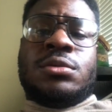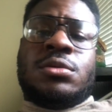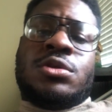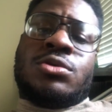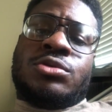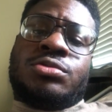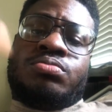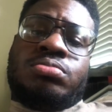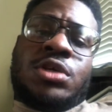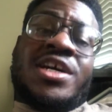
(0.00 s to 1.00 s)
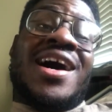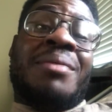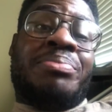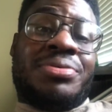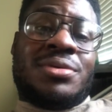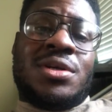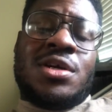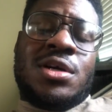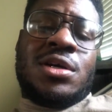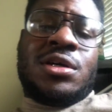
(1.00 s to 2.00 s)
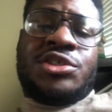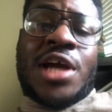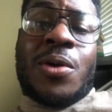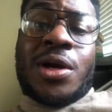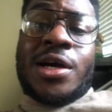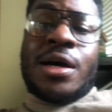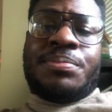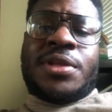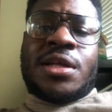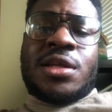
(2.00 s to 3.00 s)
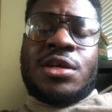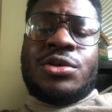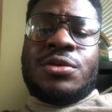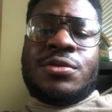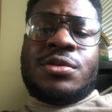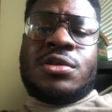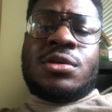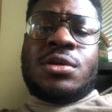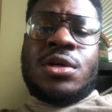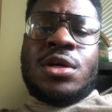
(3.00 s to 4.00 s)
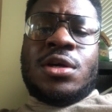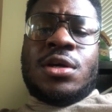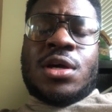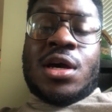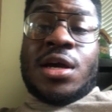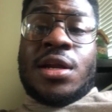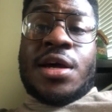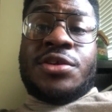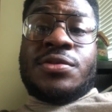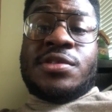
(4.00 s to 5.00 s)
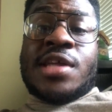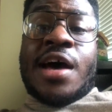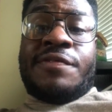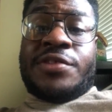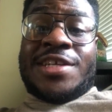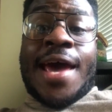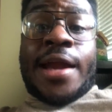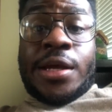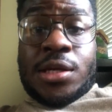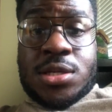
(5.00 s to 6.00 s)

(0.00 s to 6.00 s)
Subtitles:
little cup, shower cup that they use, and I used that for Daddy.